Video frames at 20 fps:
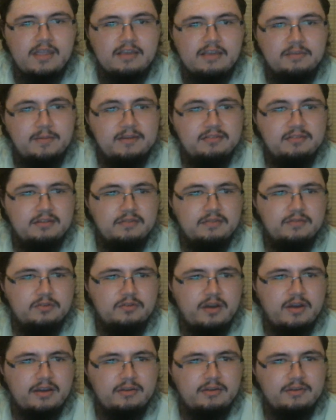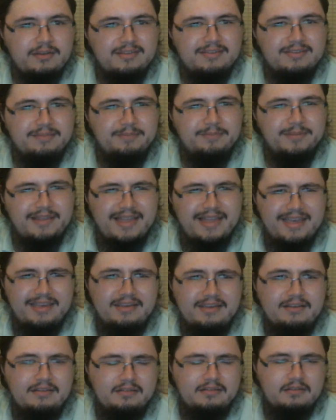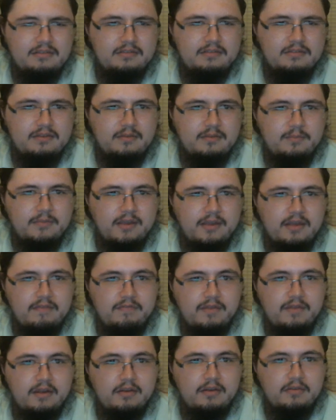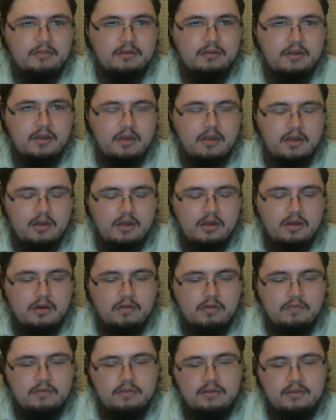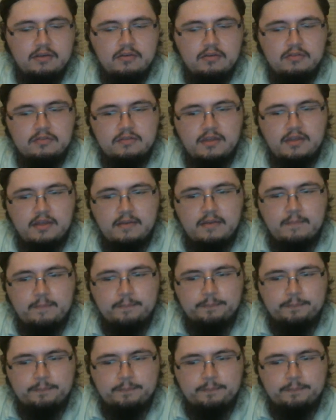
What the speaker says: especially if you're trying to explain something. I found over the years that